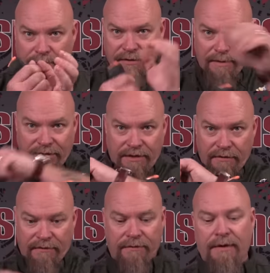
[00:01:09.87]
Put the
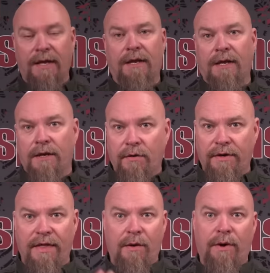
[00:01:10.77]
magazine and
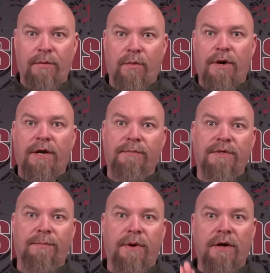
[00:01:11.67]
loaded that way where it
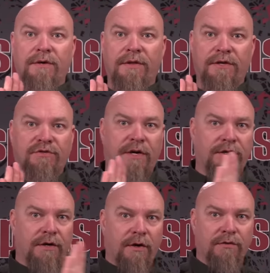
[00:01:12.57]
comes up under the
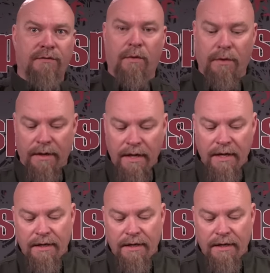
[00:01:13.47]
extractor and goes forward.